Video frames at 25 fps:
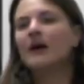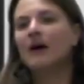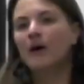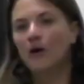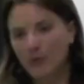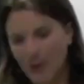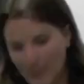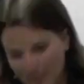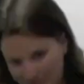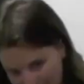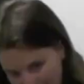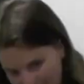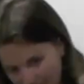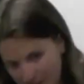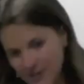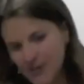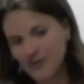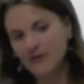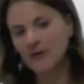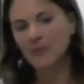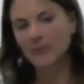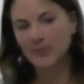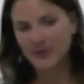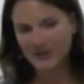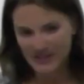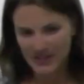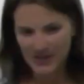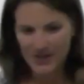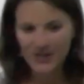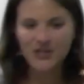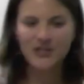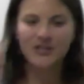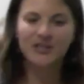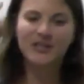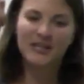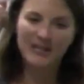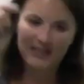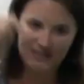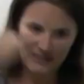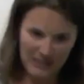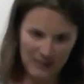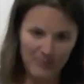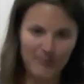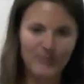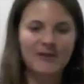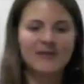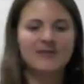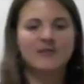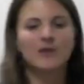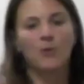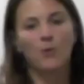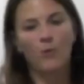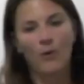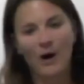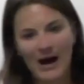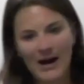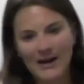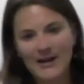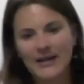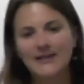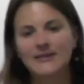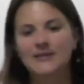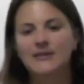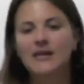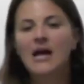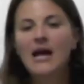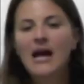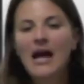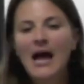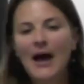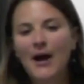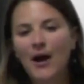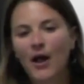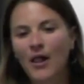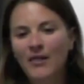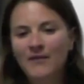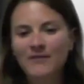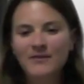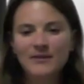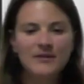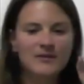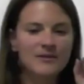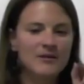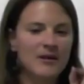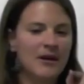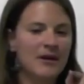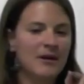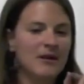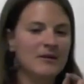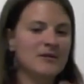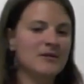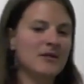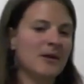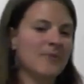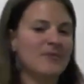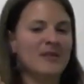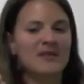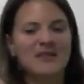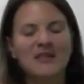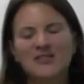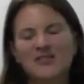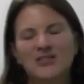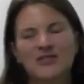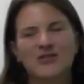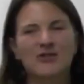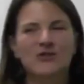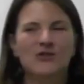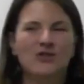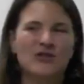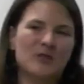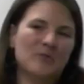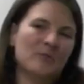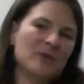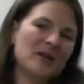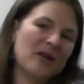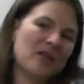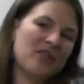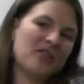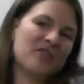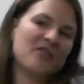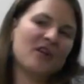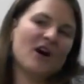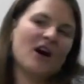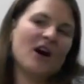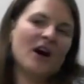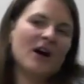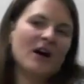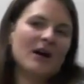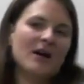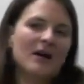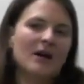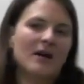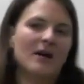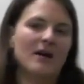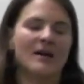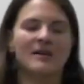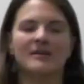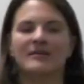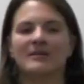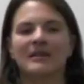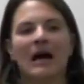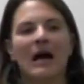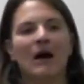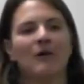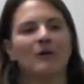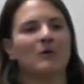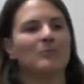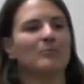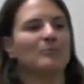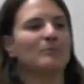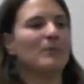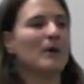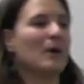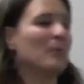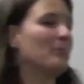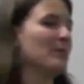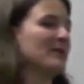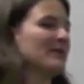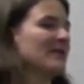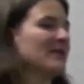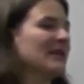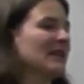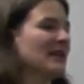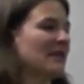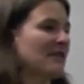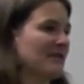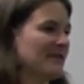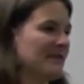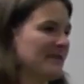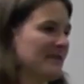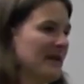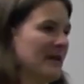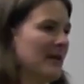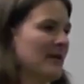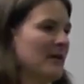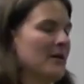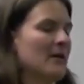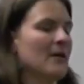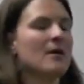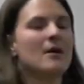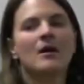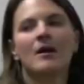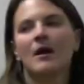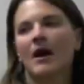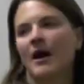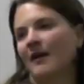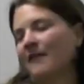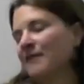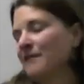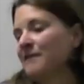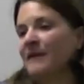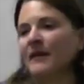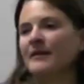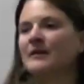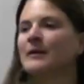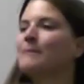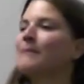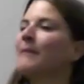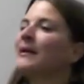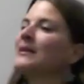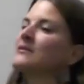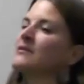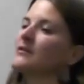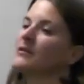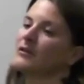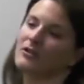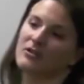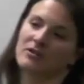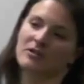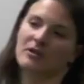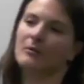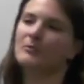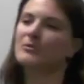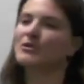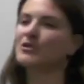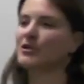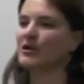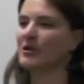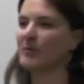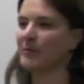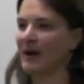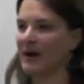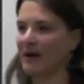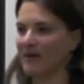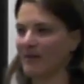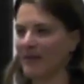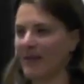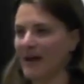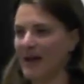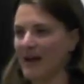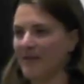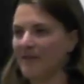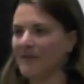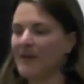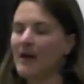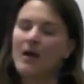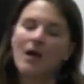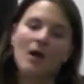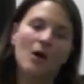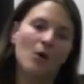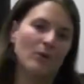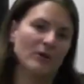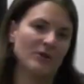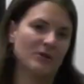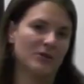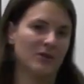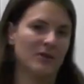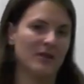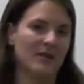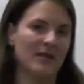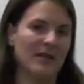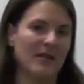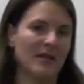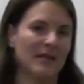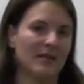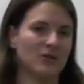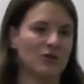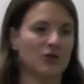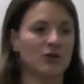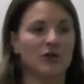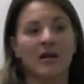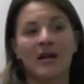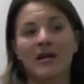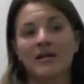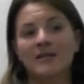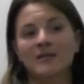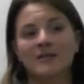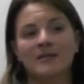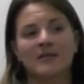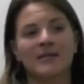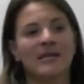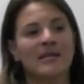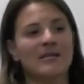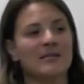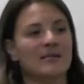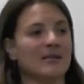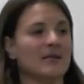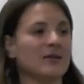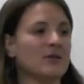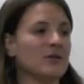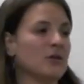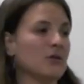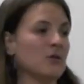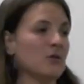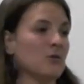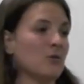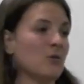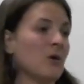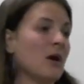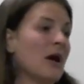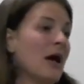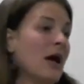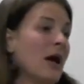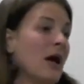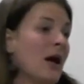Repetition, repetition, it deepens, it widens, and all of a sudden something that just used to be a thought is now a belief and a fundamental assumption about life, which then translates into